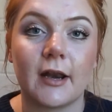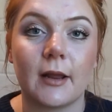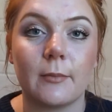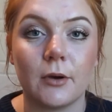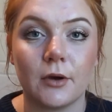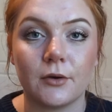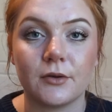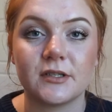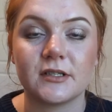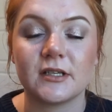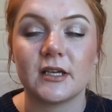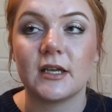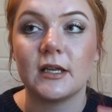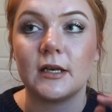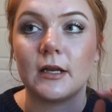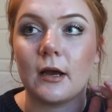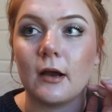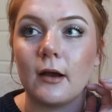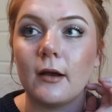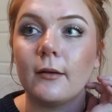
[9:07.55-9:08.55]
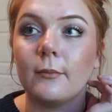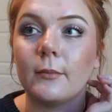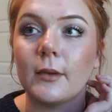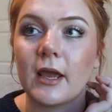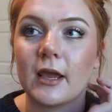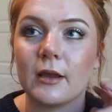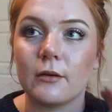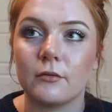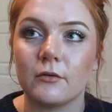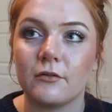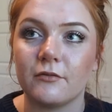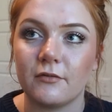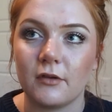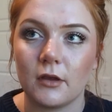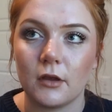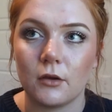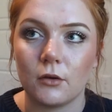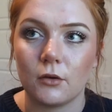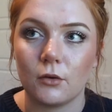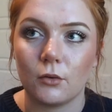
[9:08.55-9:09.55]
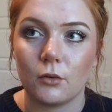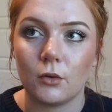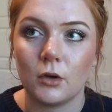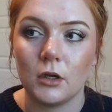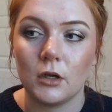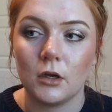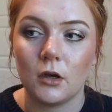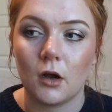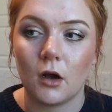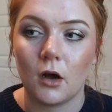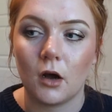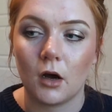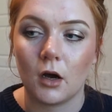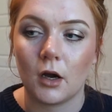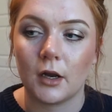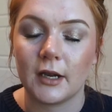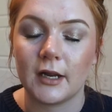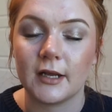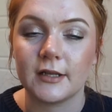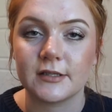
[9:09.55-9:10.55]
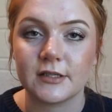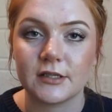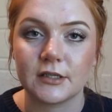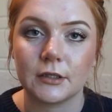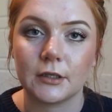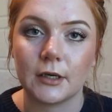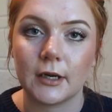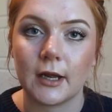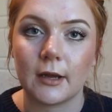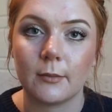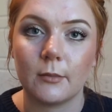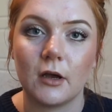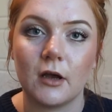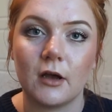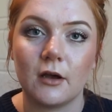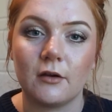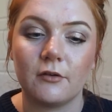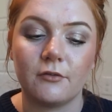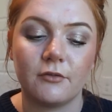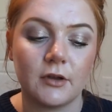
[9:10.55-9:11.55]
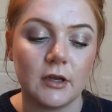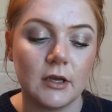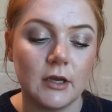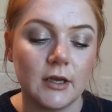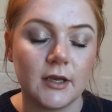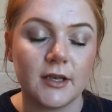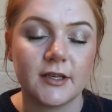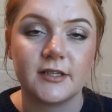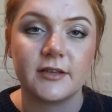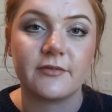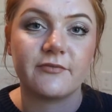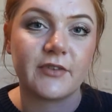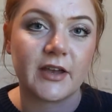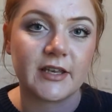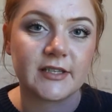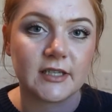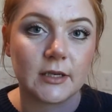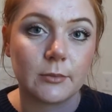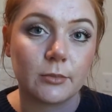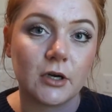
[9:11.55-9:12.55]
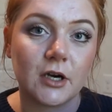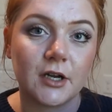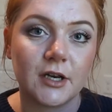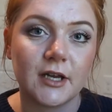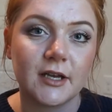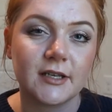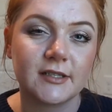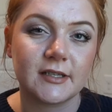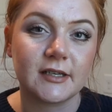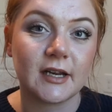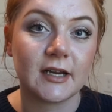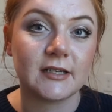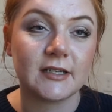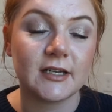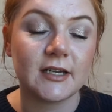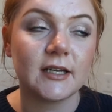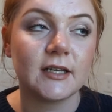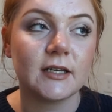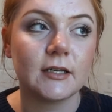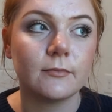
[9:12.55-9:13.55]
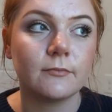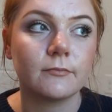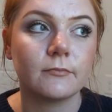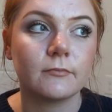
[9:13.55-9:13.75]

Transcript: I posted a review on Instagram of some Vesca products, and I did